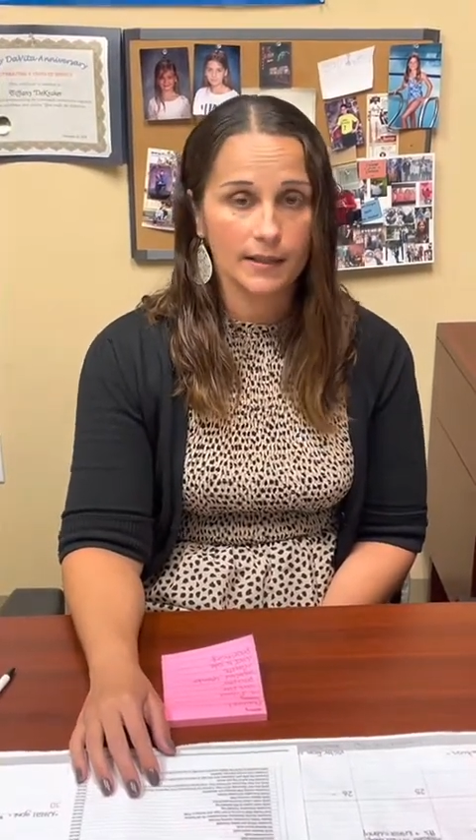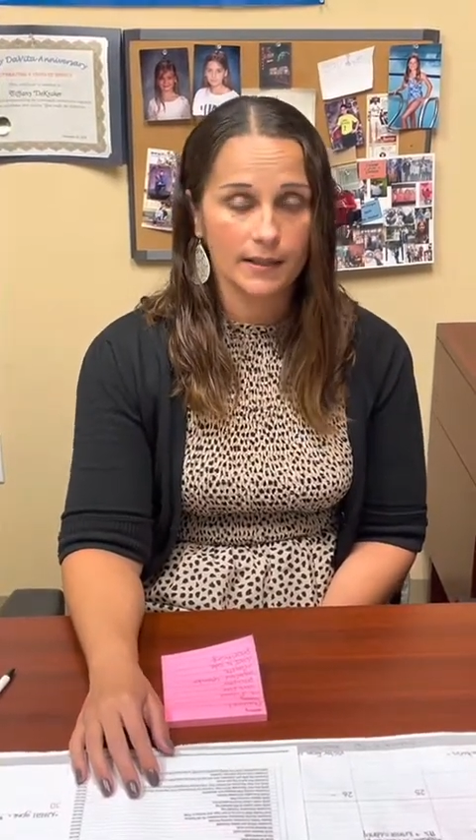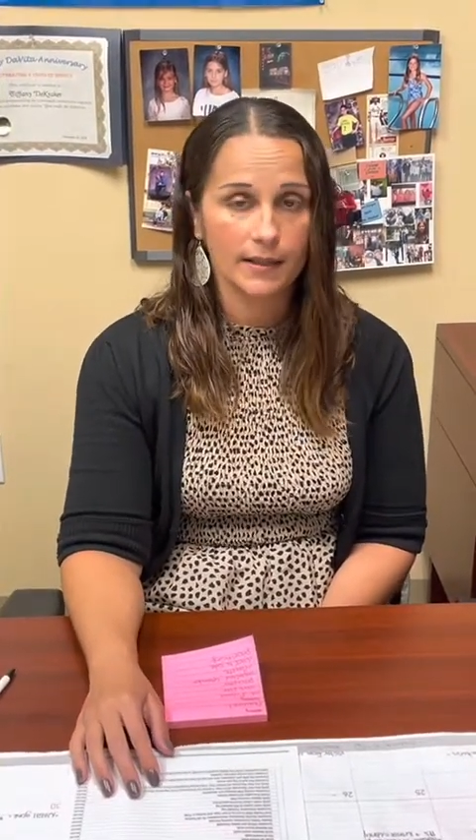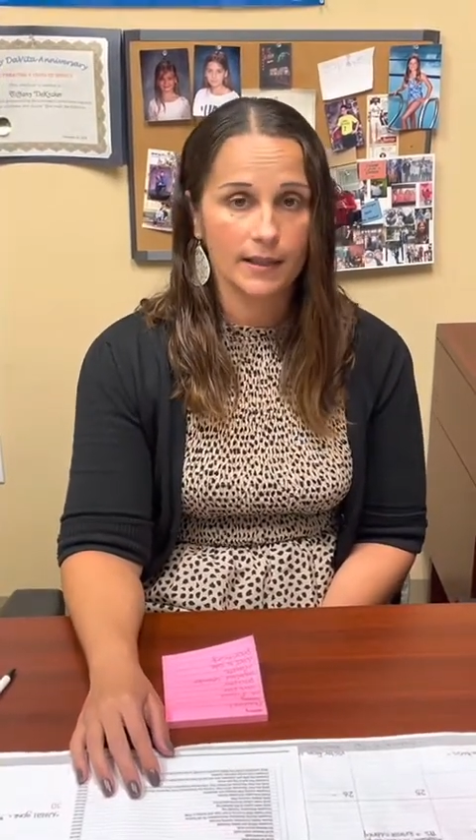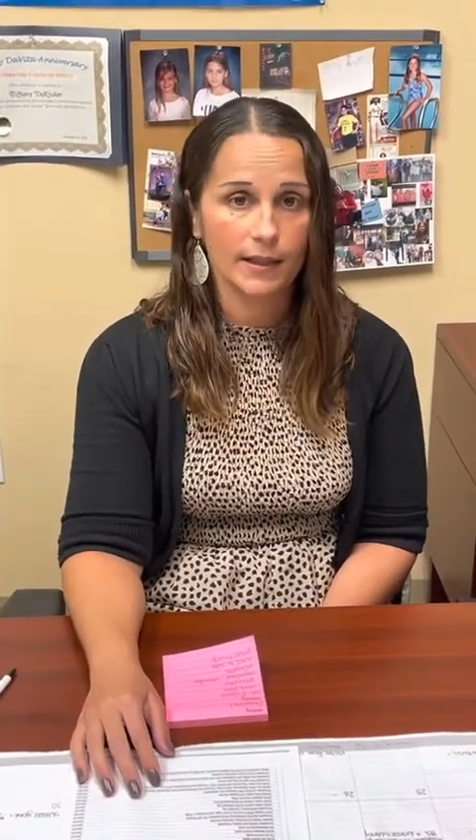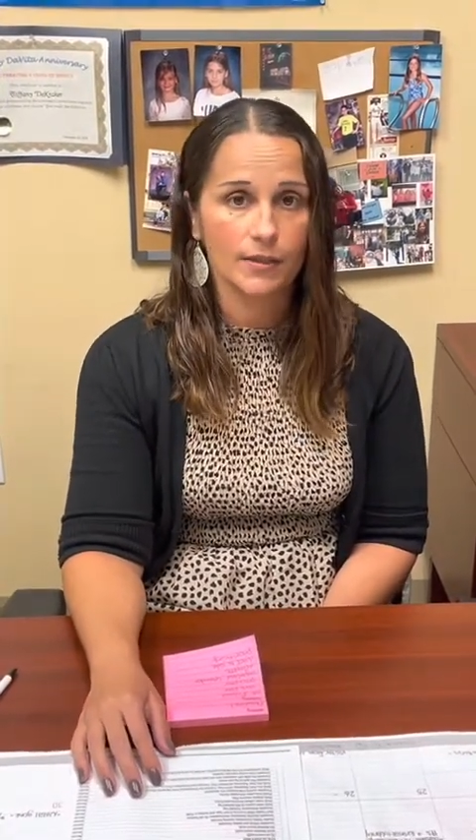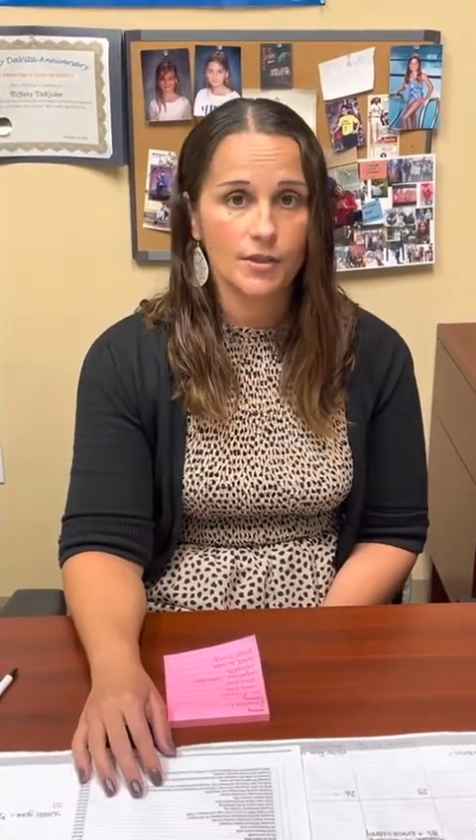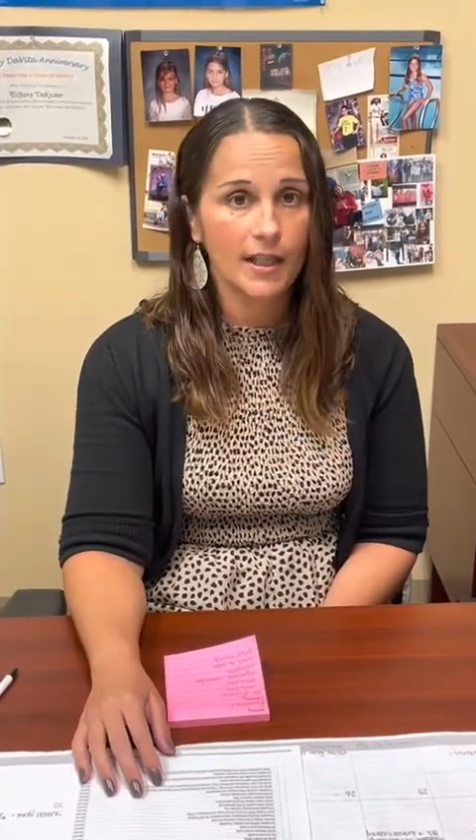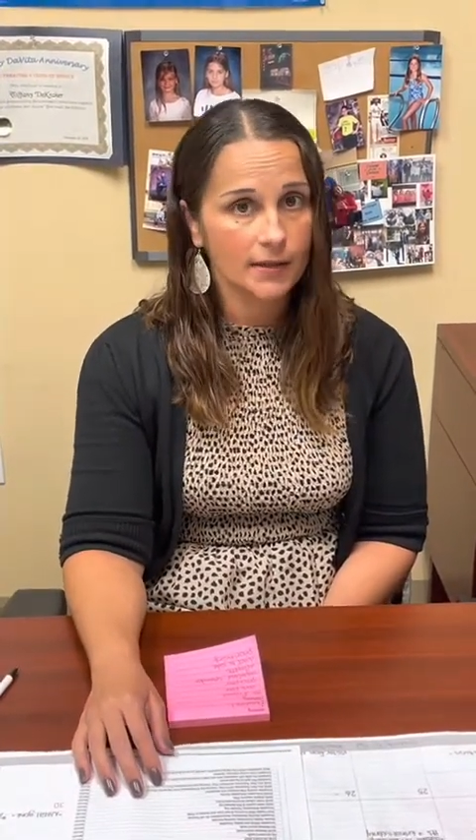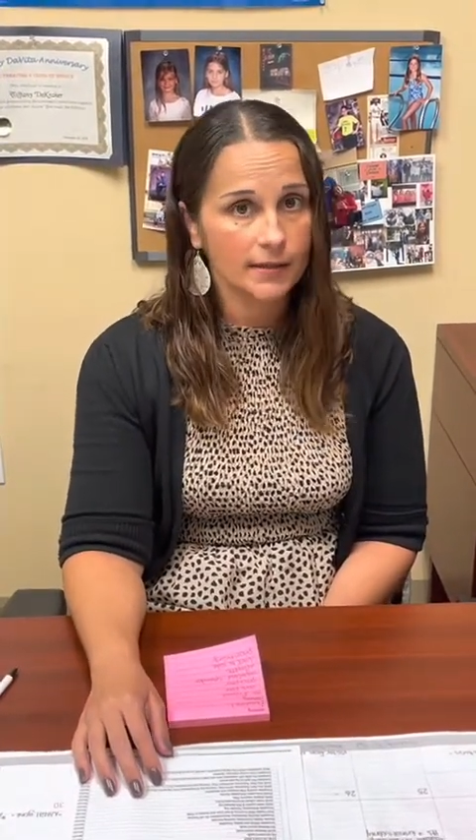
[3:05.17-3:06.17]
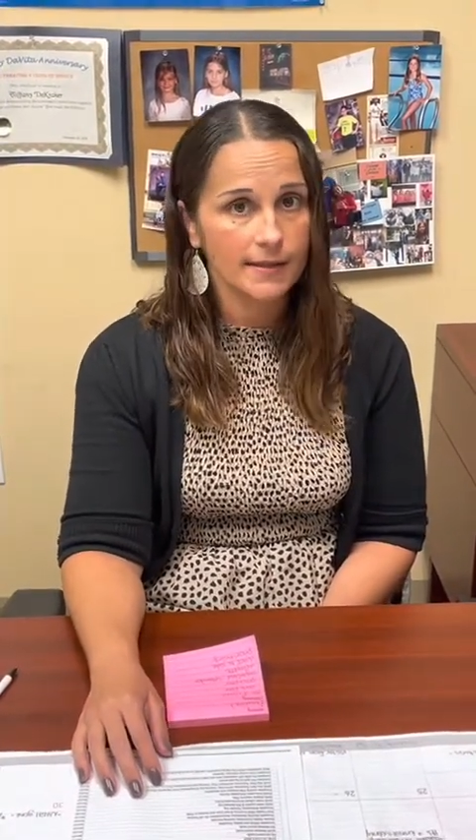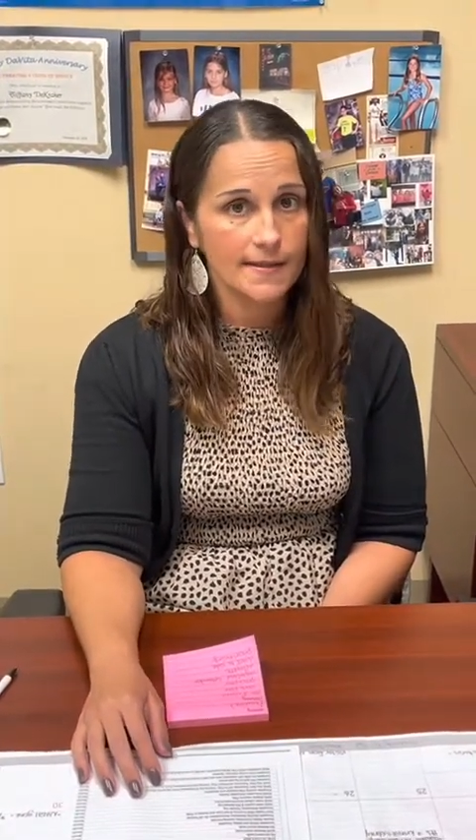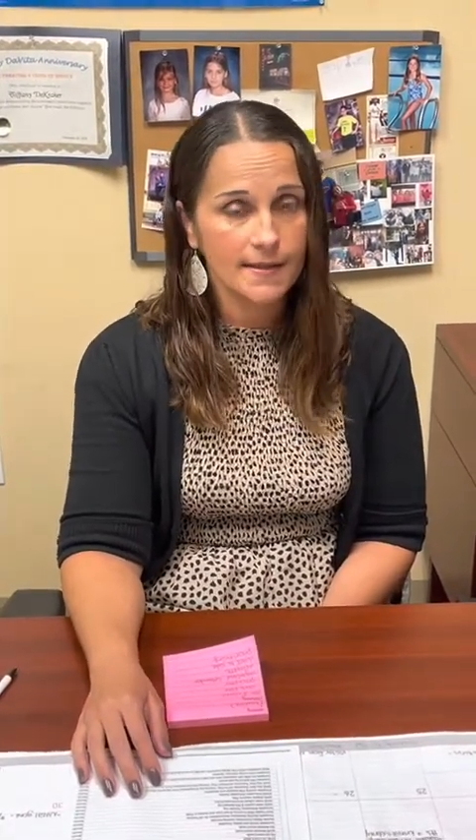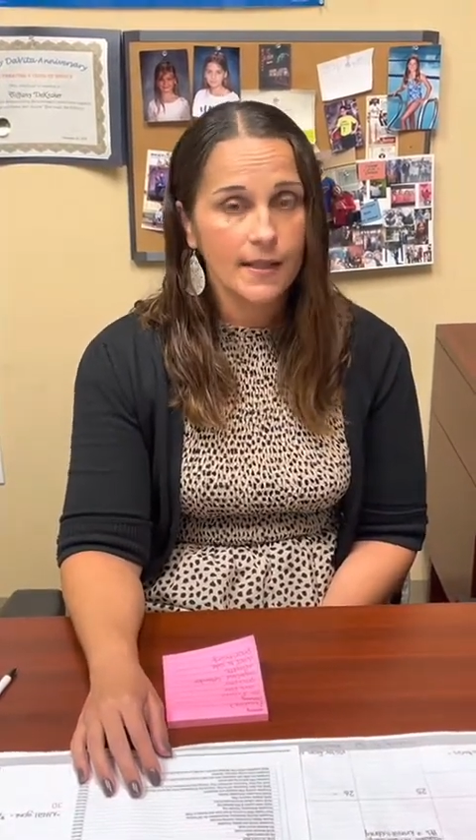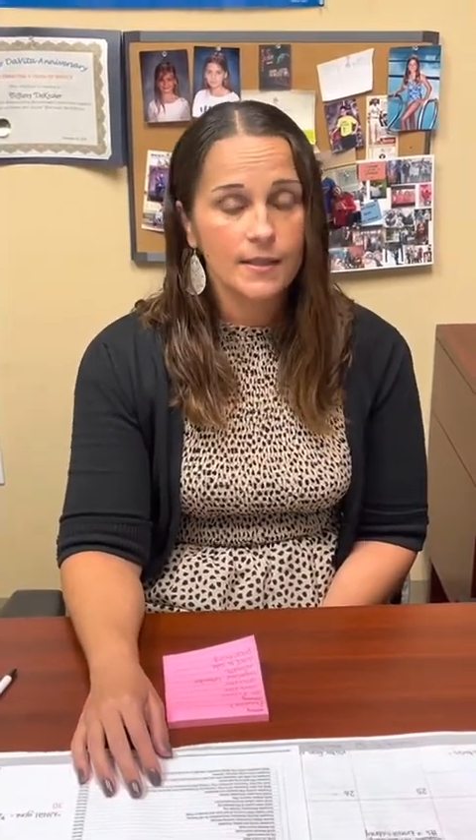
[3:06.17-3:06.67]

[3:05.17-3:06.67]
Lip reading: indicator checklist